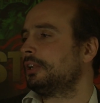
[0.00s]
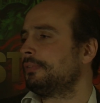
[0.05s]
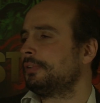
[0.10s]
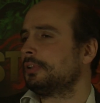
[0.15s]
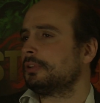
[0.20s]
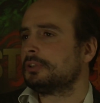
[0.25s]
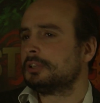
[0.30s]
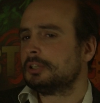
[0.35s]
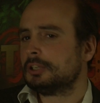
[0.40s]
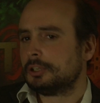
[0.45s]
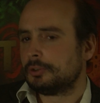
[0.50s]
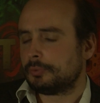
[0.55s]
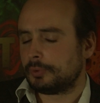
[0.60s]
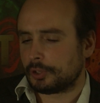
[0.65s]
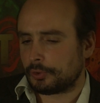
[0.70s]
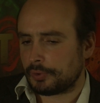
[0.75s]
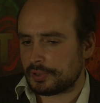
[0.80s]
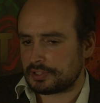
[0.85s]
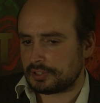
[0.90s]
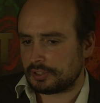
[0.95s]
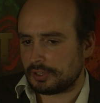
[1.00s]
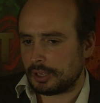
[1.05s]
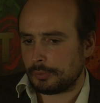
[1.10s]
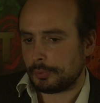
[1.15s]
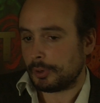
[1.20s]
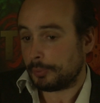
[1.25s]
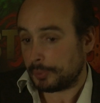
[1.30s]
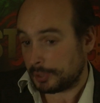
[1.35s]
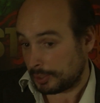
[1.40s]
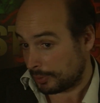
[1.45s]
I think when Chris and I,
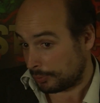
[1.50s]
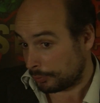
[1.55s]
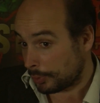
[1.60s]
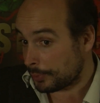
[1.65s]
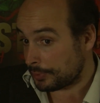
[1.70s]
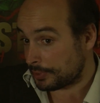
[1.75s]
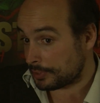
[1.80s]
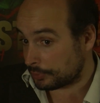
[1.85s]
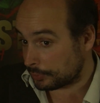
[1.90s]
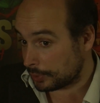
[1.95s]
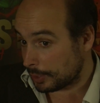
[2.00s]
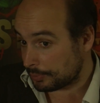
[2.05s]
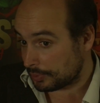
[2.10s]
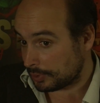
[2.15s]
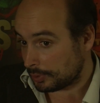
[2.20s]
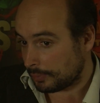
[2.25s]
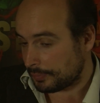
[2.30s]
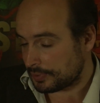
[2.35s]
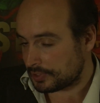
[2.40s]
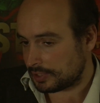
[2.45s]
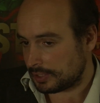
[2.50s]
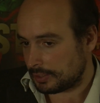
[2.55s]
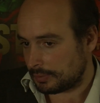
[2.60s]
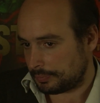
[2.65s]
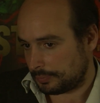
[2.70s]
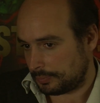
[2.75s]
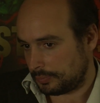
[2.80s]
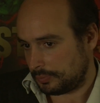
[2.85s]
when I wrote the script, and obviously